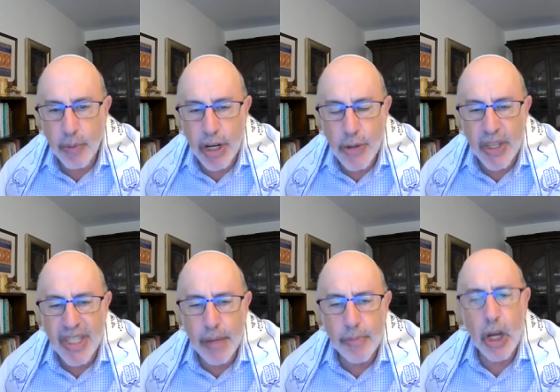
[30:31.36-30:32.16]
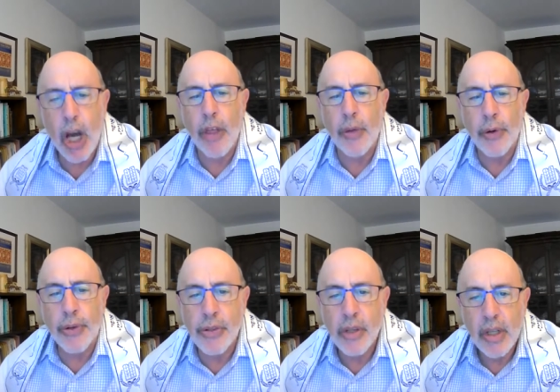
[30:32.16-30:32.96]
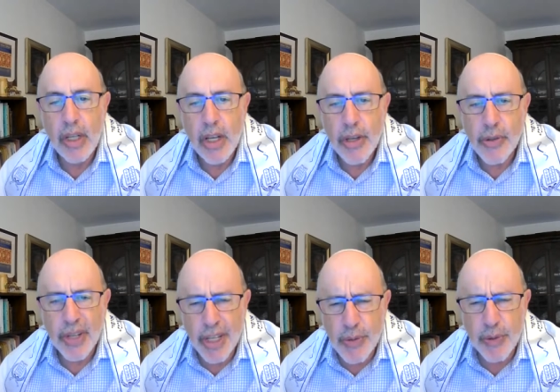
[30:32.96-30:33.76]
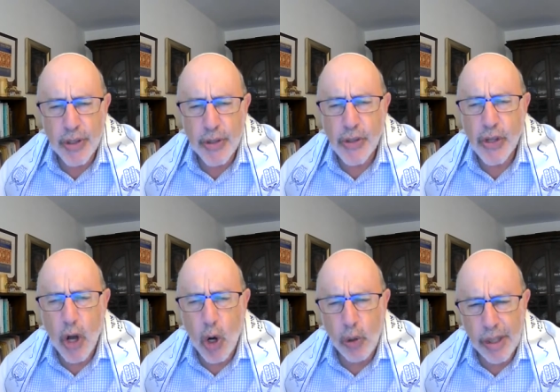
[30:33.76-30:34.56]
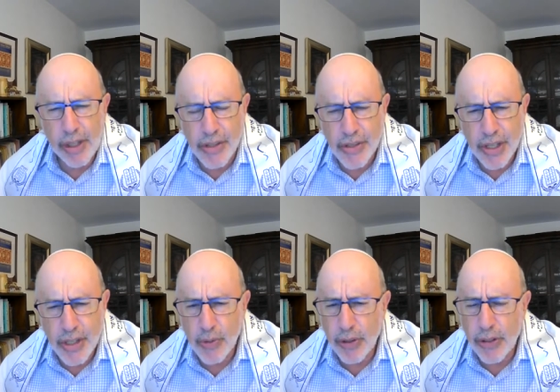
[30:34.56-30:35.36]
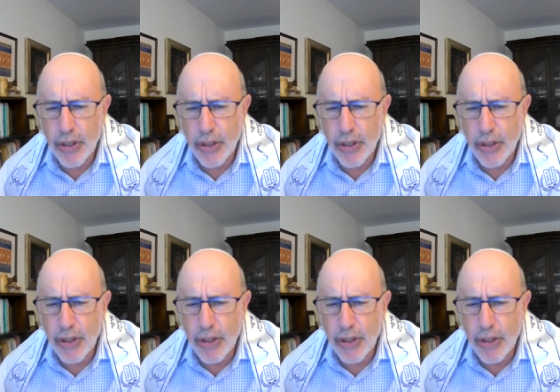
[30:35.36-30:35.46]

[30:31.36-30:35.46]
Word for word: redeemed others. So Israel's holiness, Israel's